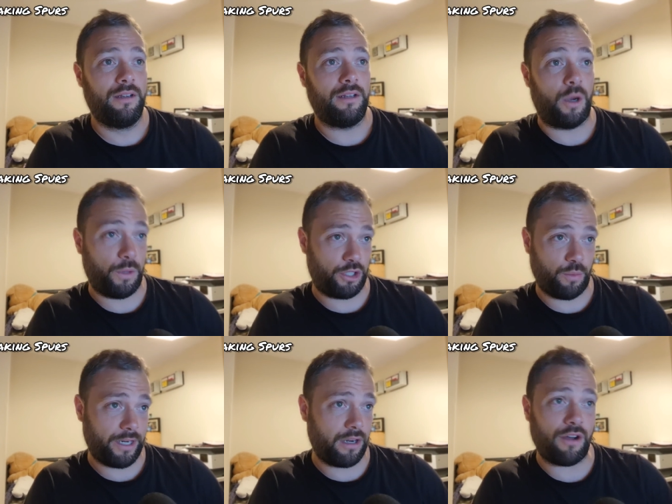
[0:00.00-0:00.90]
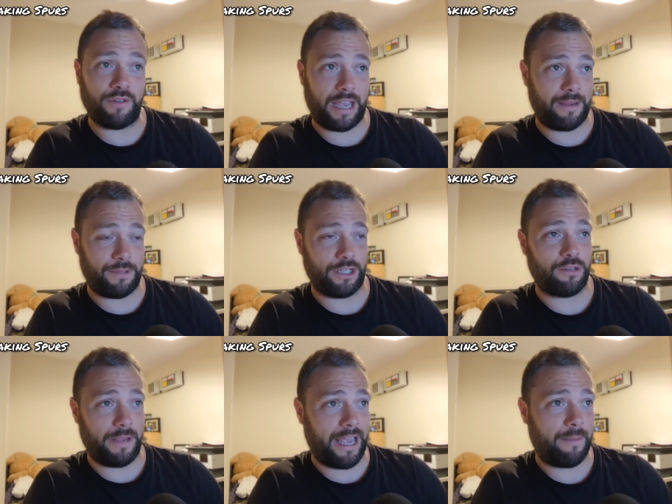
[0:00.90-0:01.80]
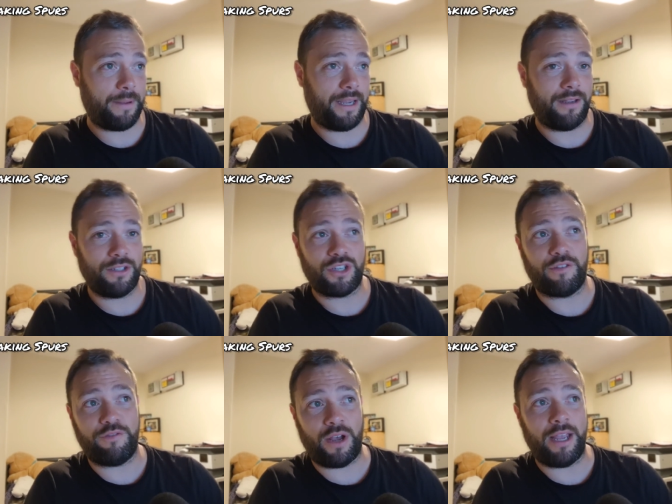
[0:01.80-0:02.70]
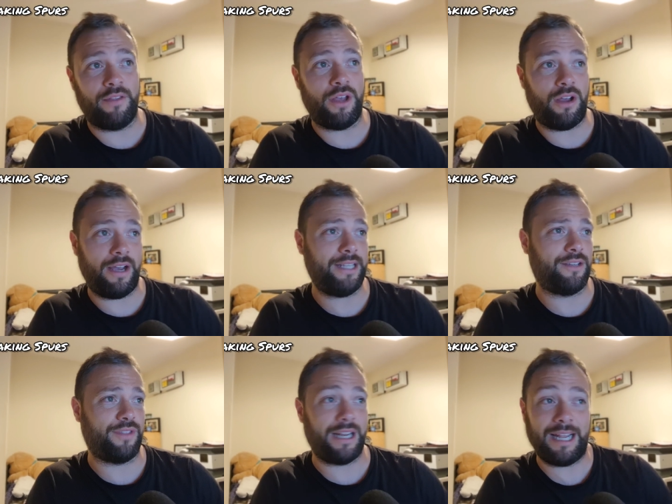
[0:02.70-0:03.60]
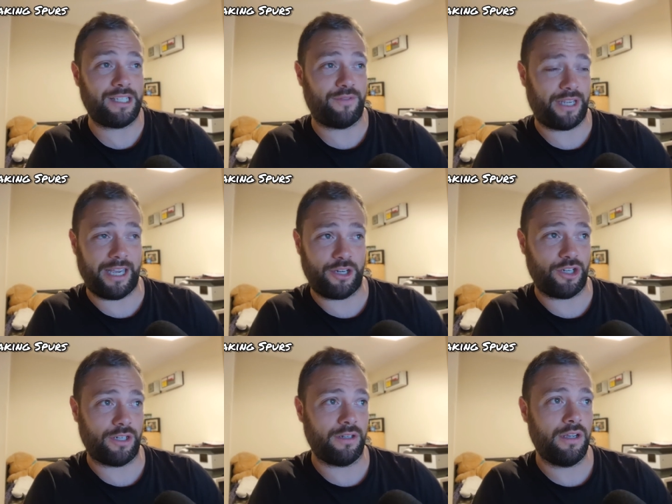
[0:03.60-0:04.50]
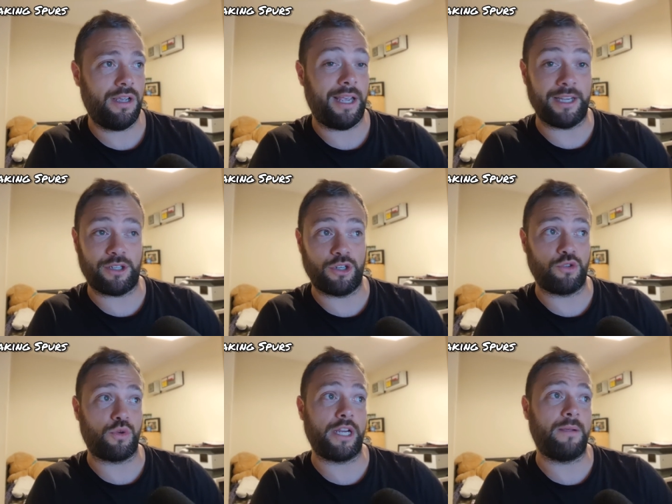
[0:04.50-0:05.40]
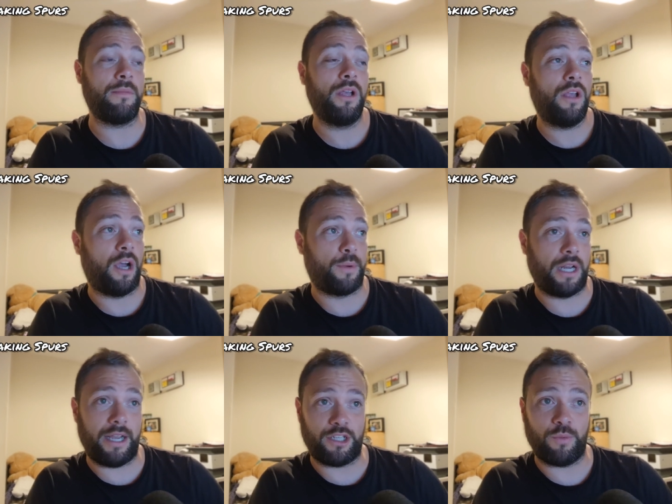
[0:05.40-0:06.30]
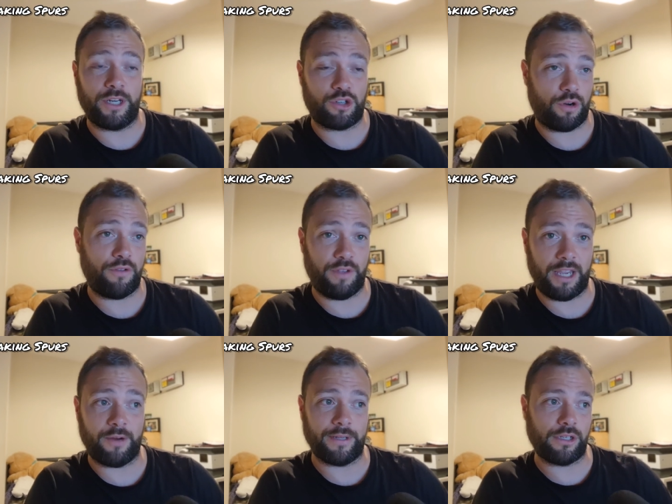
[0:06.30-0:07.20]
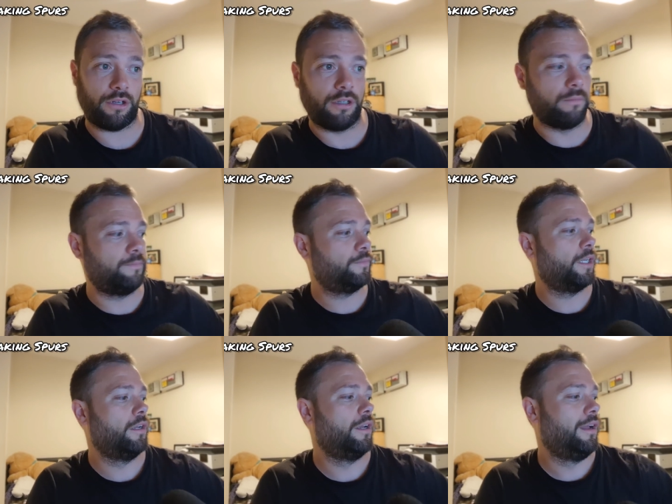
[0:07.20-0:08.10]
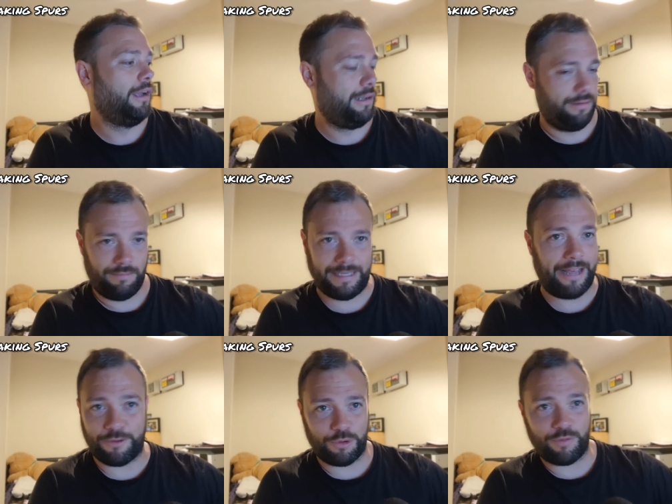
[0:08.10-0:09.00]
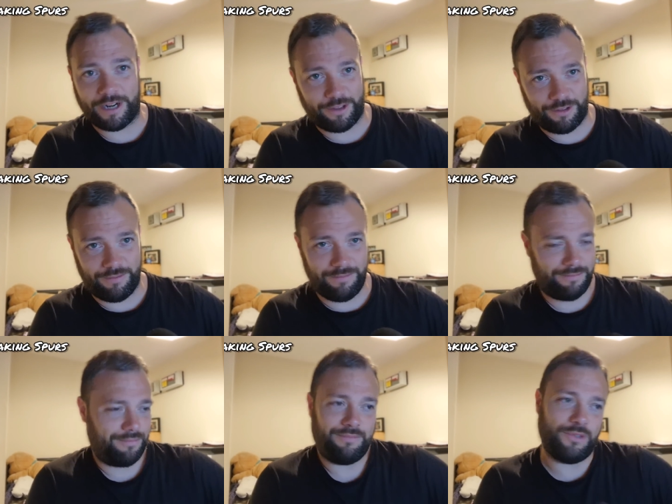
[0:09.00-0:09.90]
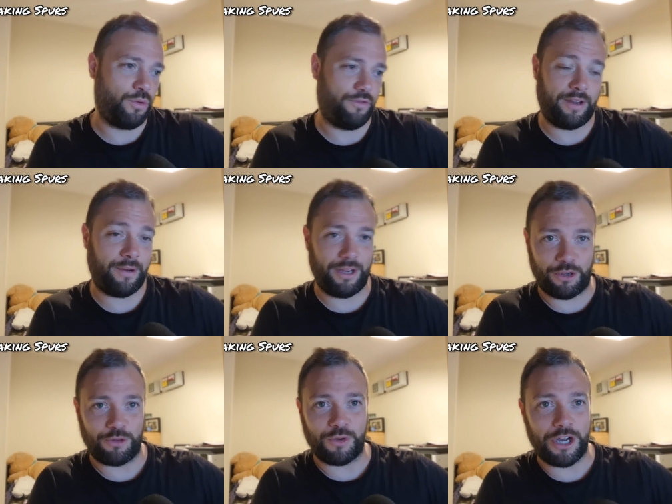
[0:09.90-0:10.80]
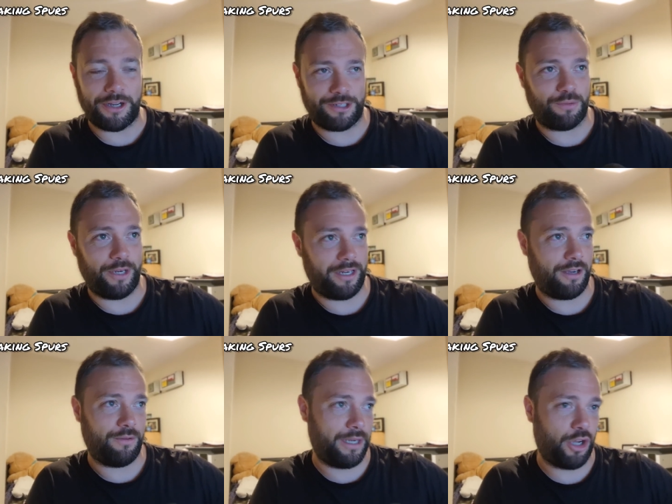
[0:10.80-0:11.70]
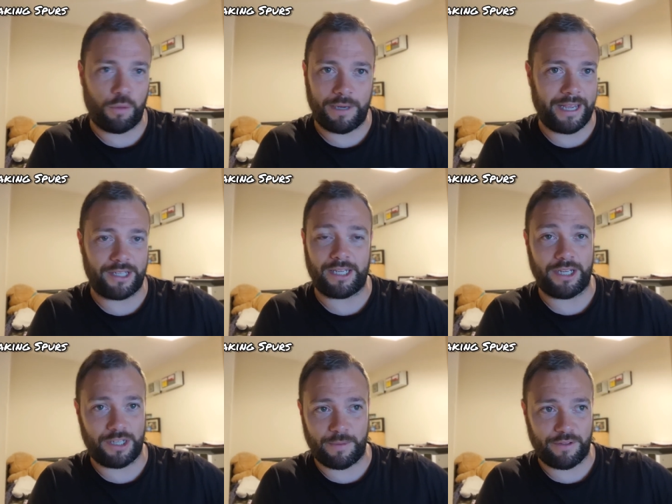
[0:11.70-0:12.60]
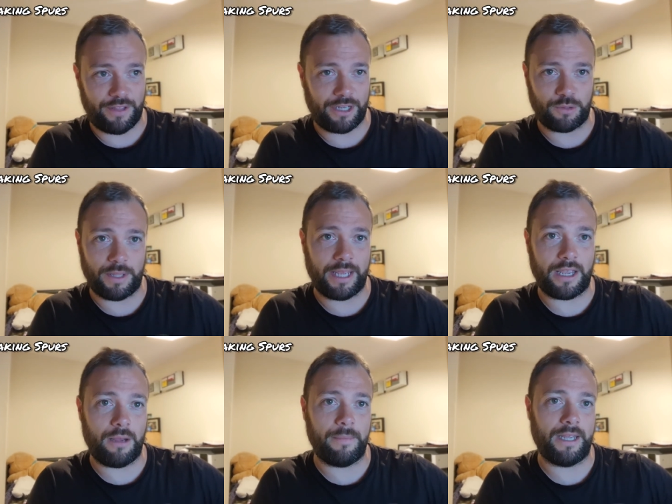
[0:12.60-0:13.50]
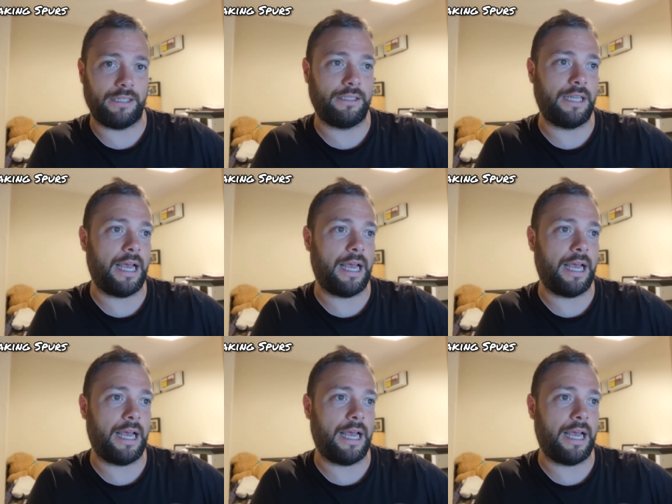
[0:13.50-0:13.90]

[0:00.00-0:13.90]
I want to win a lot of games and to be happy, to fight at the height of the classification. It's a dream. I would like to win a trophy here in Tottenham. Now they're already all very good words. We know a lot of players say similar things when they come in.